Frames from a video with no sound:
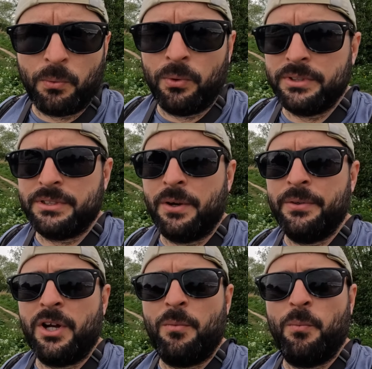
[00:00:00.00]
What is
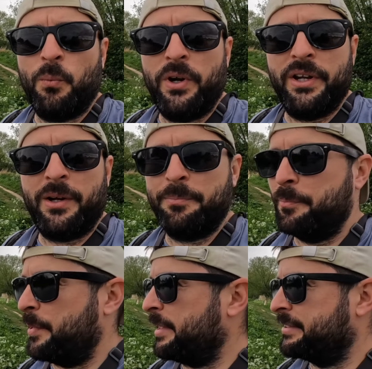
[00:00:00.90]
going on? We are
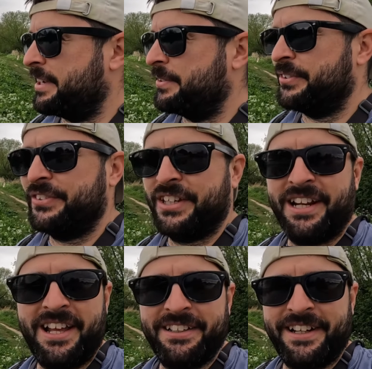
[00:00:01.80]
back down on the
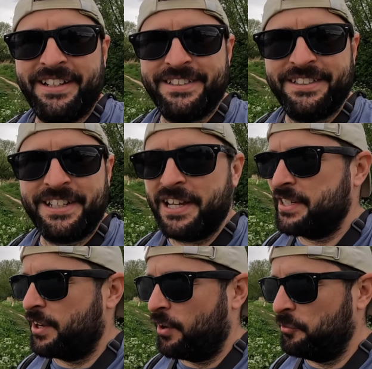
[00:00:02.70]
canal again
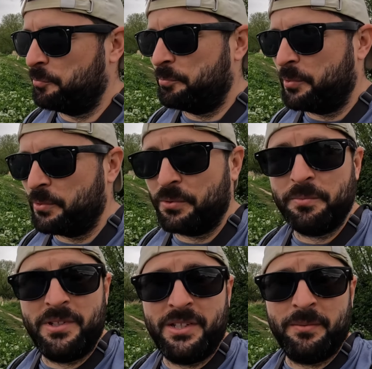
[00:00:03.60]
today. I've bought the
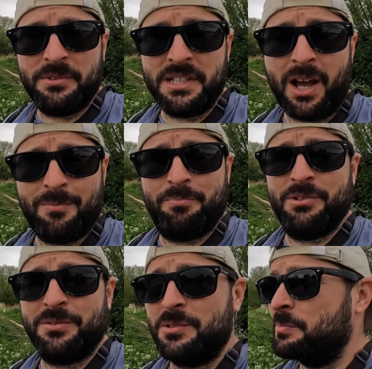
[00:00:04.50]
medium setup
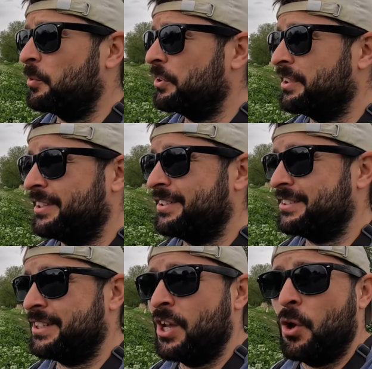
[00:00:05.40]
but some smaller
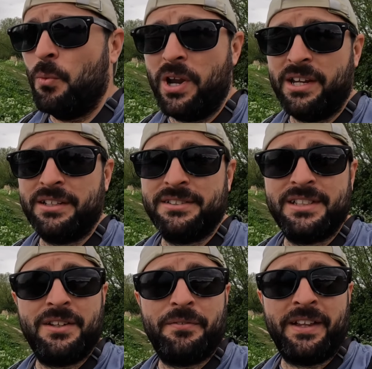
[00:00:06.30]
lures. We're gonna
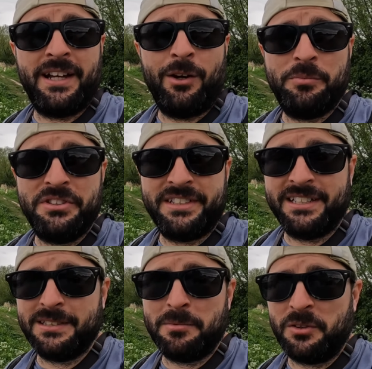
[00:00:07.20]
see if that helps us
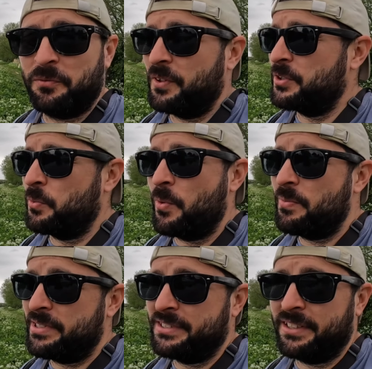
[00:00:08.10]
get some of the fish we were
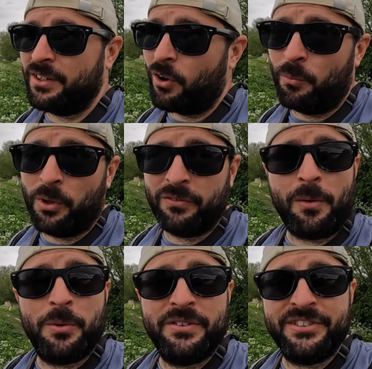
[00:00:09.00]
missing on one of
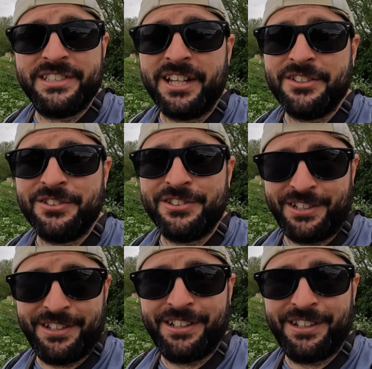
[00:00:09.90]
our previous sessions.